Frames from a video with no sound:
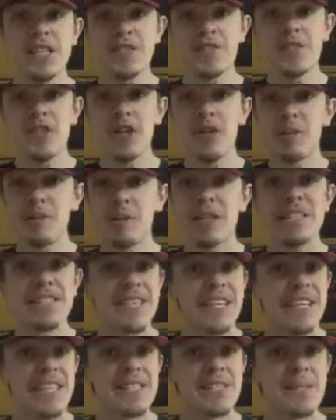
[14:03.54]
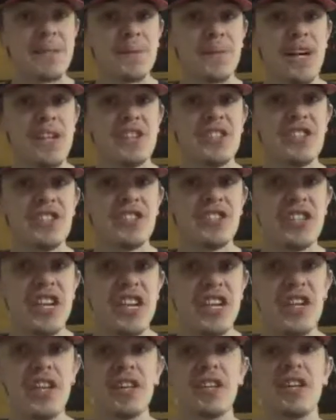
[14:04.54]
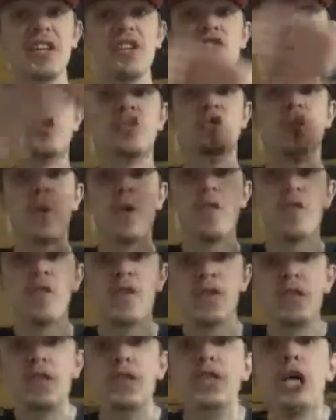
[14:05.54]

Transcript: like this video, please like and subscribe to this channel and join the